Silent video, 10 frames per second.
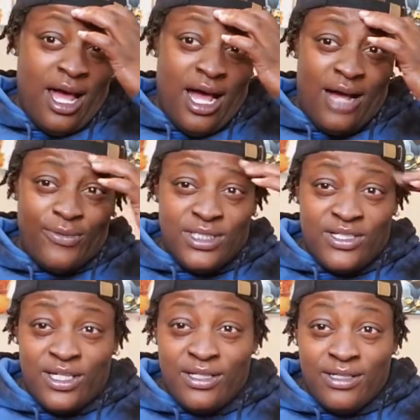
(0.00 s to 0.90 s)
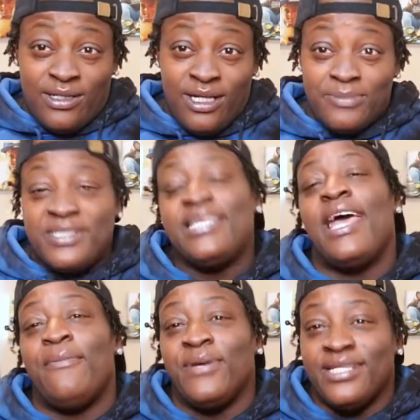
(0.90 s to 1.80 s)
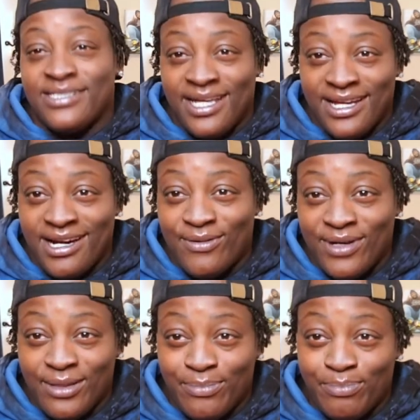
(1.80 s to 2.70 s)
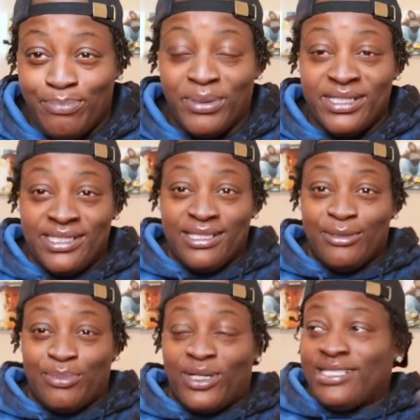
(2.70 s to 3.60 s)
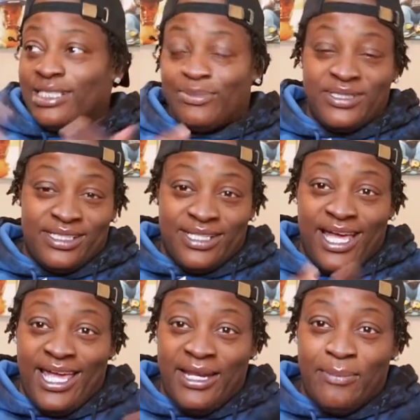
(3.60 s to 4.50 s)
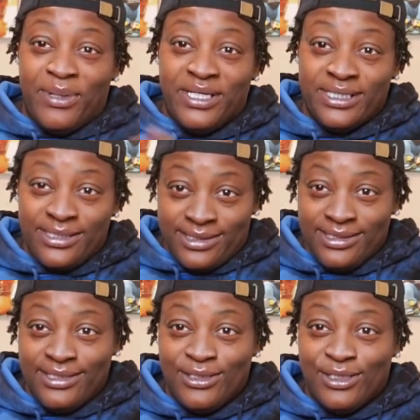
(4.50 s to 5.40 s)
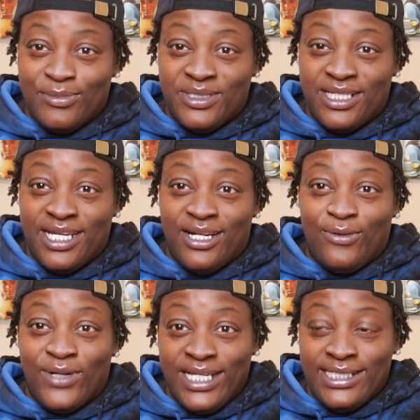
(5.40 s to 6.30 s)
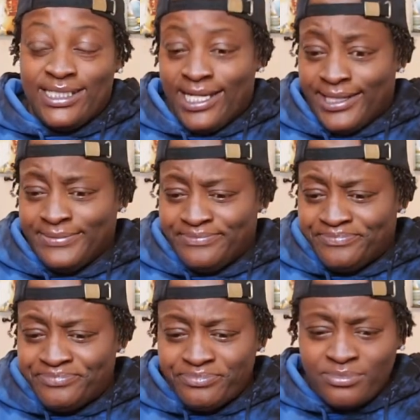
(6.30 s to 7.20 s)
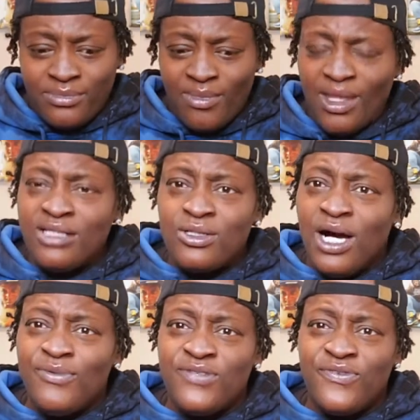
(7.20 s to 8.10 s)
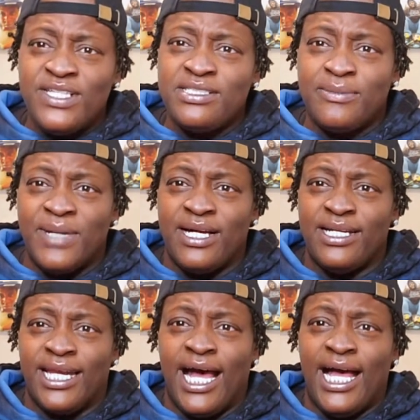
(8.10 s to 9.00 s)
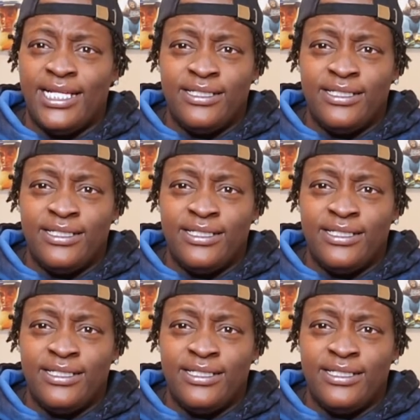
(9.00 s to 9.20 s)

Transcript: I was upset because they had already busted the price up another eighty bucks, you know what I'm saying, on release day. So I was fussing about not